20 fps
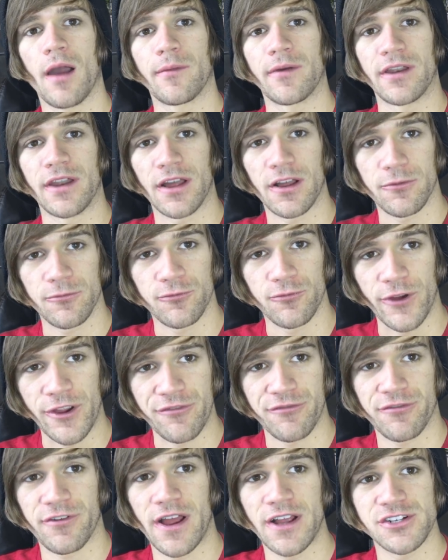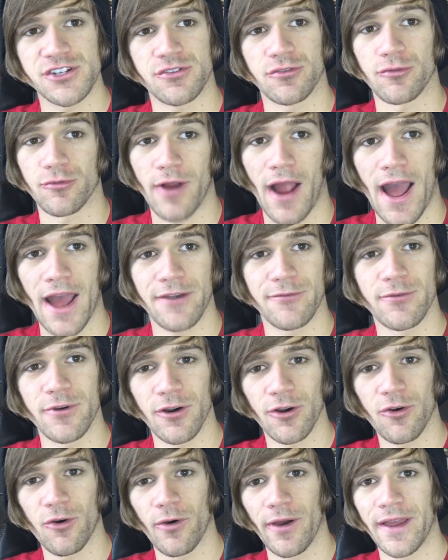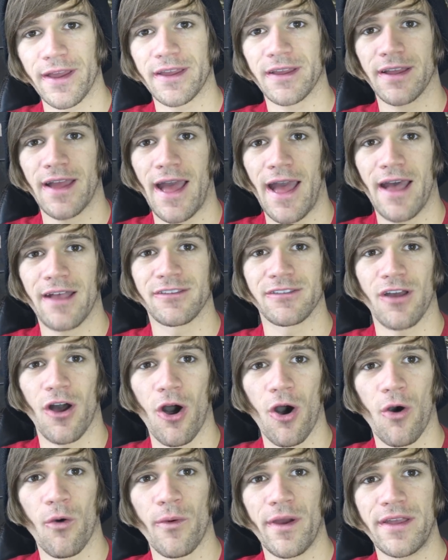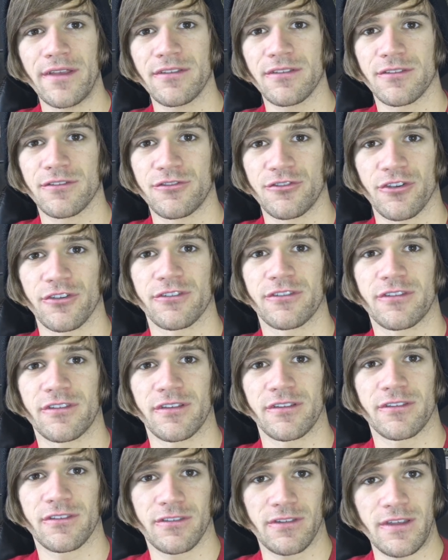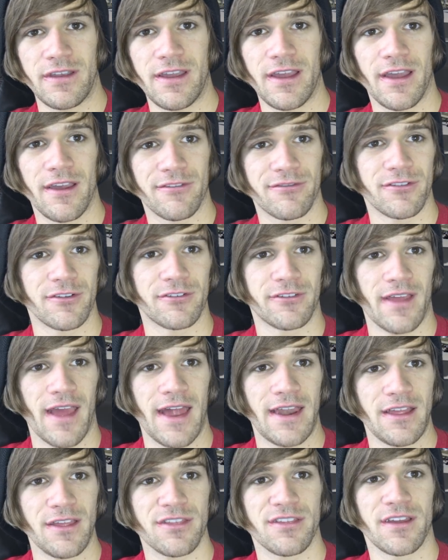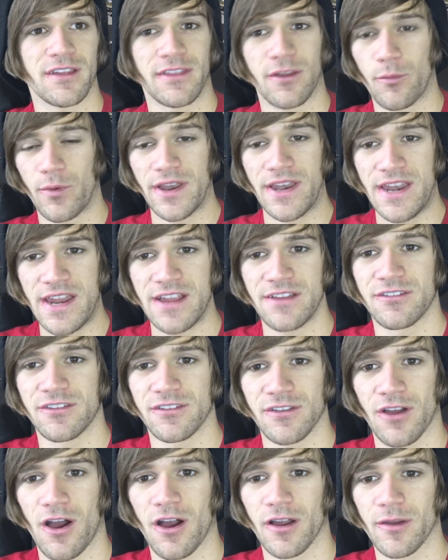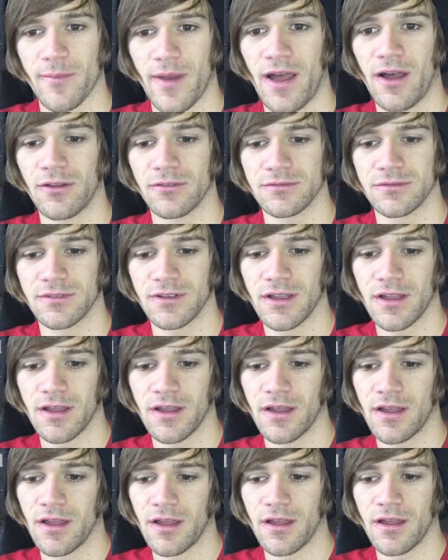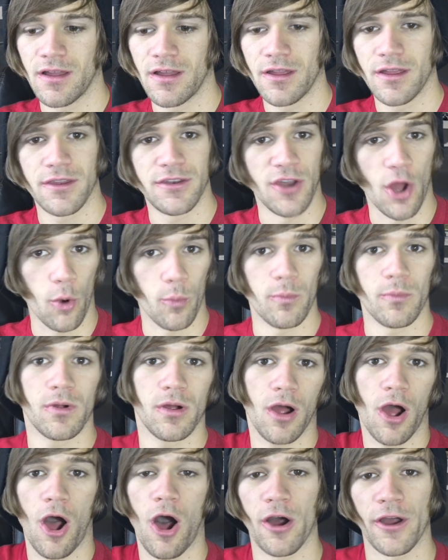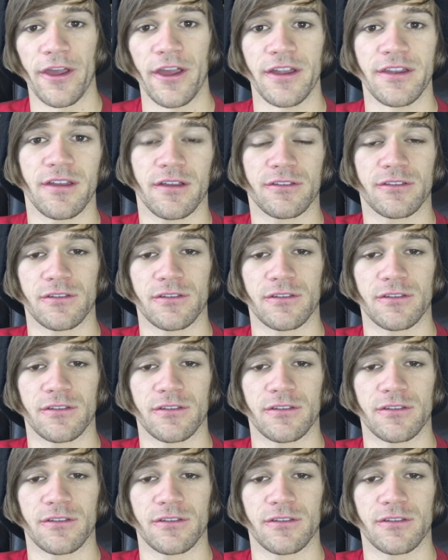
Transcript: I'm going to refresh ride real quick, as always, just to see if there's anything that we need to talk about. Nope, all good.